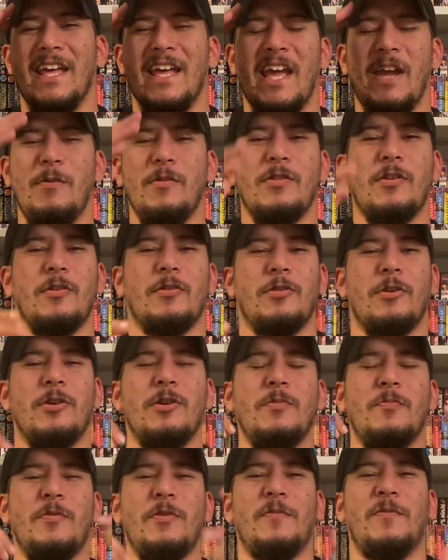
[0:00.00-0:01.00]
Hey, what's up, sir?
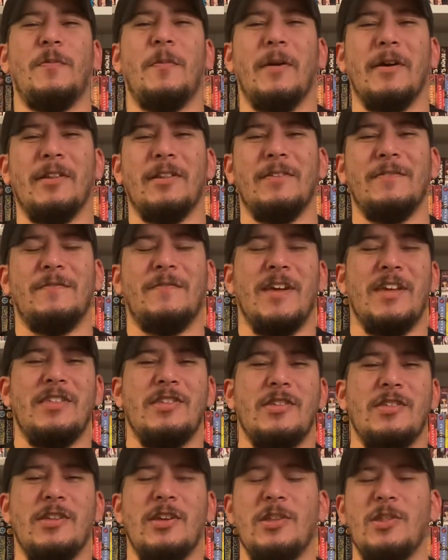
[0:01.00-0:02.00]
You beautiful manga loving
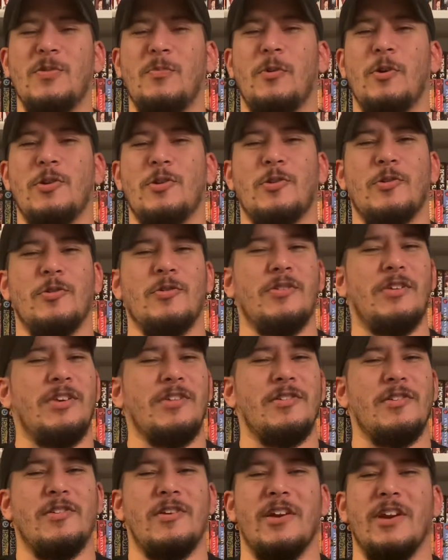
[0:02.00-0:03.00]
faces. It's your boy Shonen
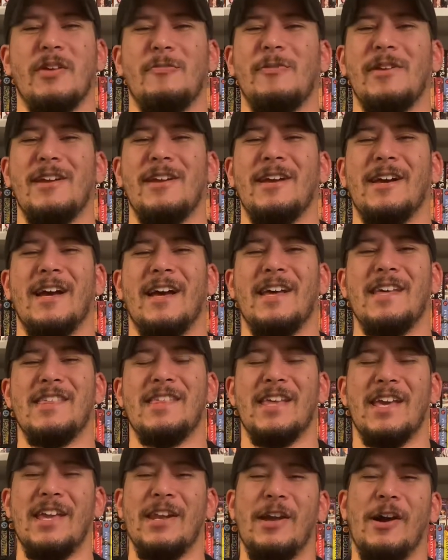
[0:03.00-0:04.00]
Caesar here to bring you
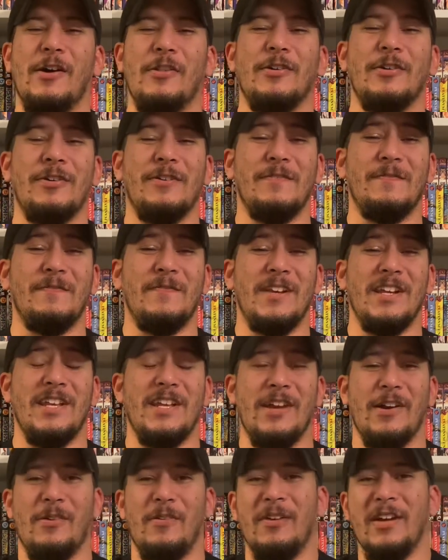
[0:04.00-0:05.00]
guys another
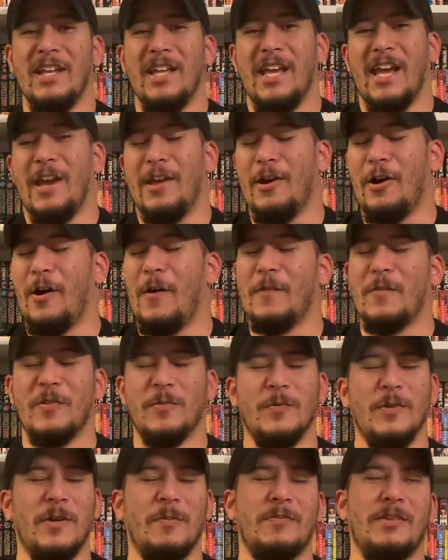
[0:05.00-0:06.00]
video. And off the
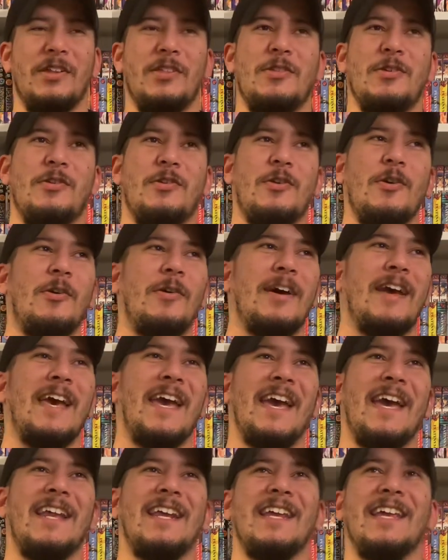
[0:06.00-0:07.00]
rip, let's just go
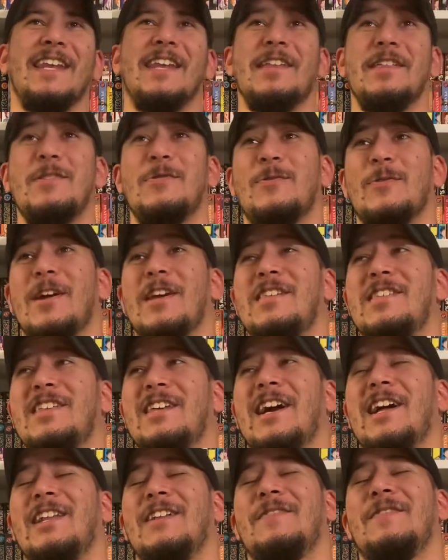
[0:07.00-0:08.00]
ahead and address
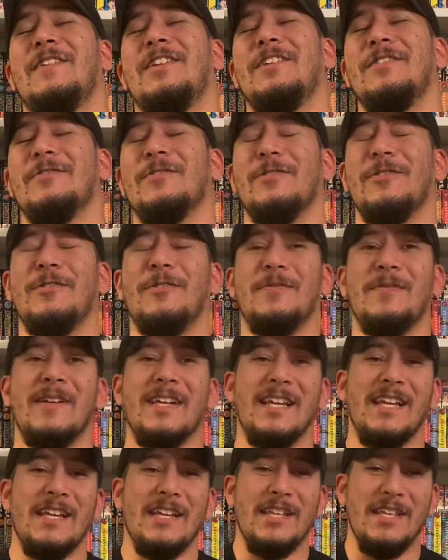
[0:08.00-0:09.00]
the elephant in the room.
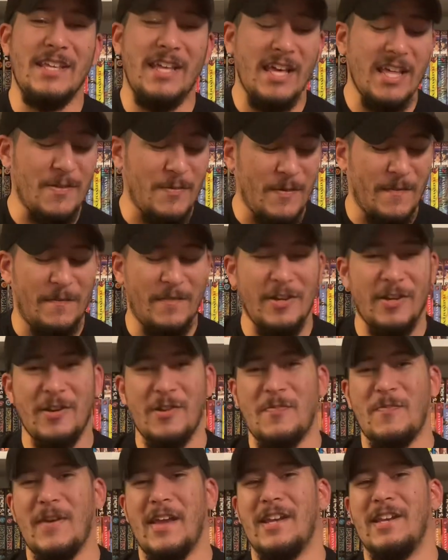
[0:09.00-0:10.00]
Yes, my
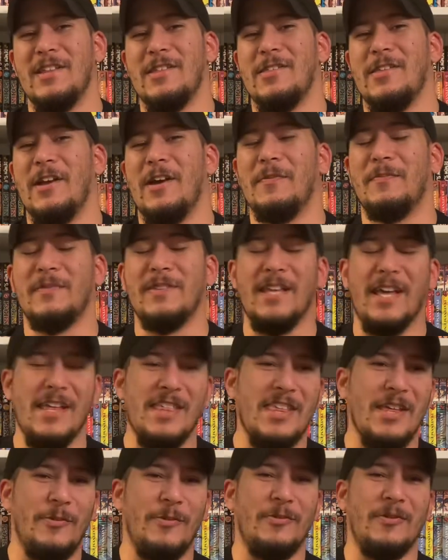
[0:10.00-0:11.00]
finger's bandaged up.
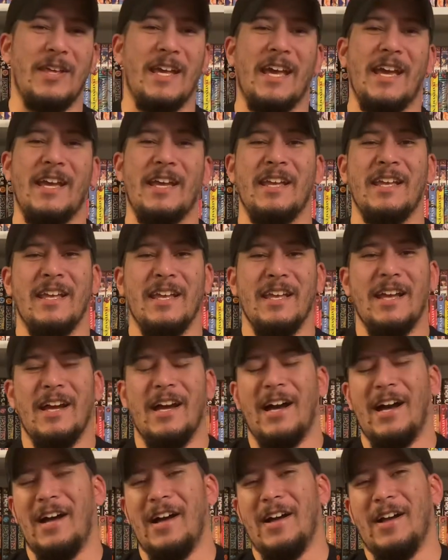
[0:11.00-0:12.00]
Yes, I'm okay.
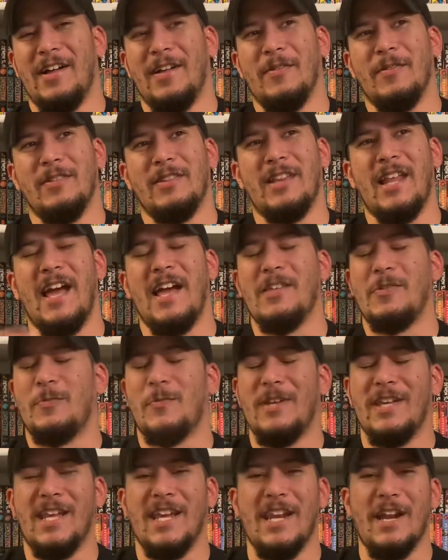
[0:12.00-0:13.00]
Last
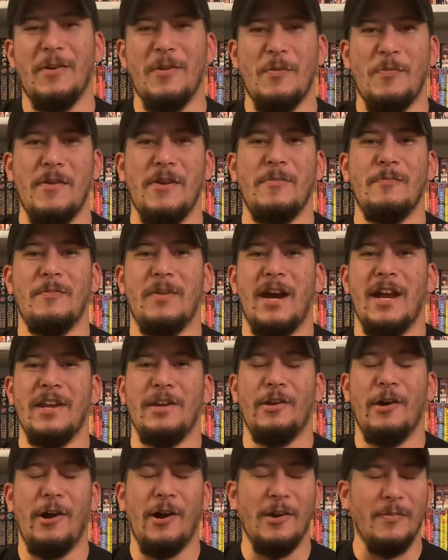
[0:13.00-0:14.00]
weekend I was bitten by a
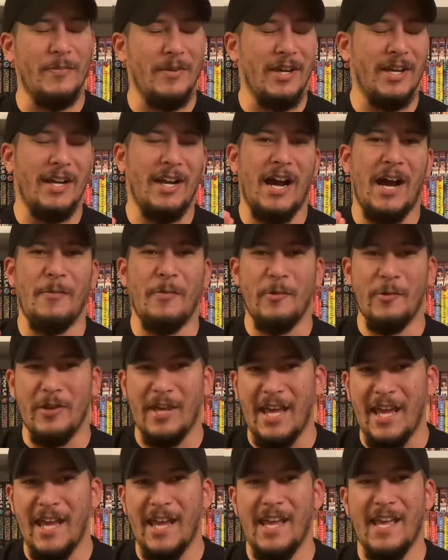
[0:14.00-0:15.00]
dog, but I'm
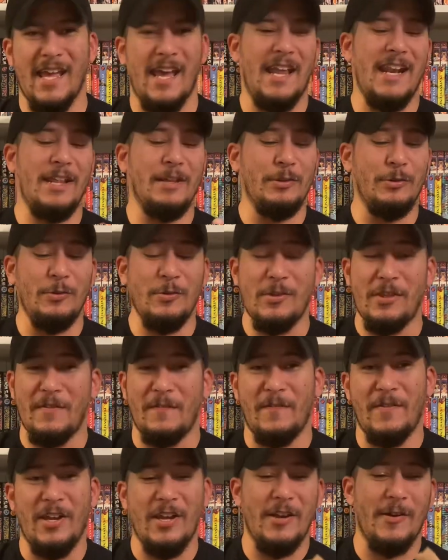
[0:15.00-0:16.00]
okay. I didn't lose the
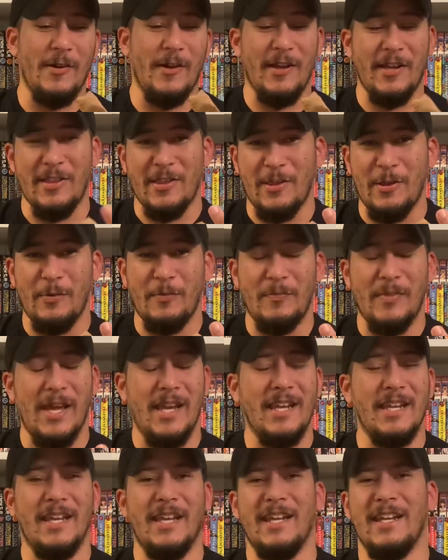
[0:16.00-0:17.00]
finger. I can still
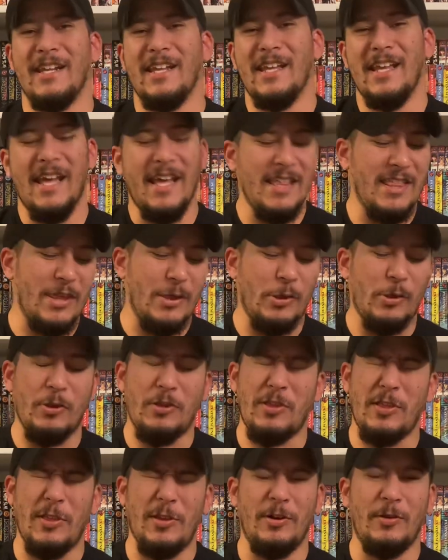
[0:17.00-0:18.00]
bend it. It just
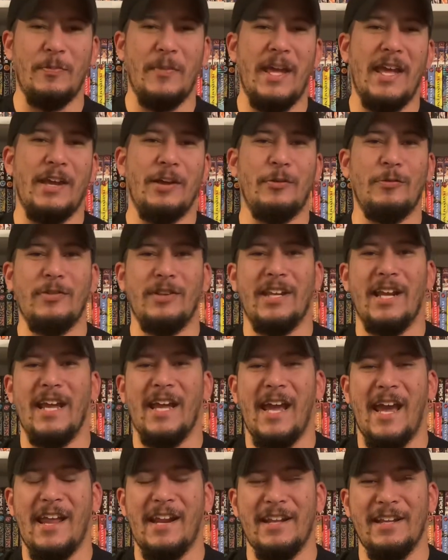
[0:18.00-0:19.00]
looks a little mangled, and I
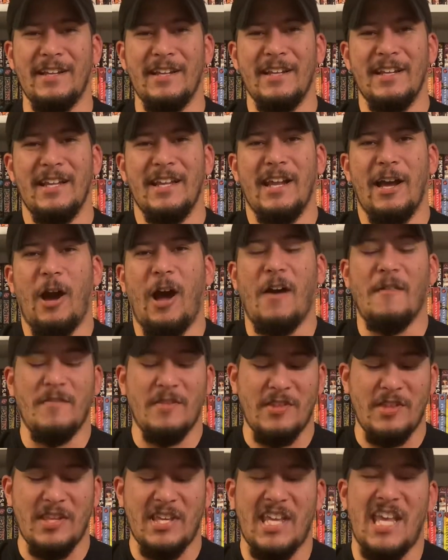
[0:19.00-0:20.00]
gotta
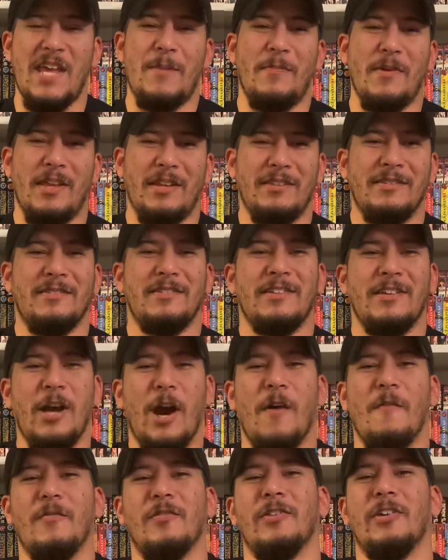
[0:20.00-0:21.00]
obviously keep it
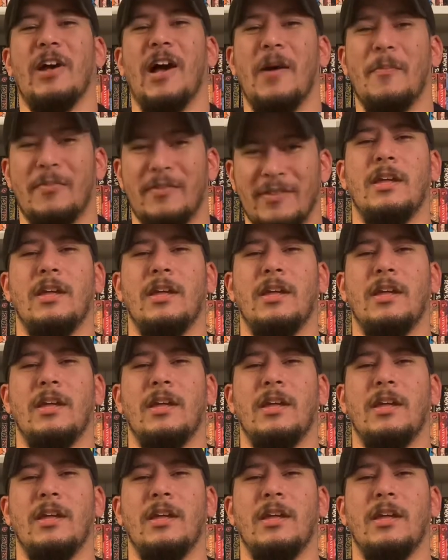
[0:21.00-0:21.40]
covered up.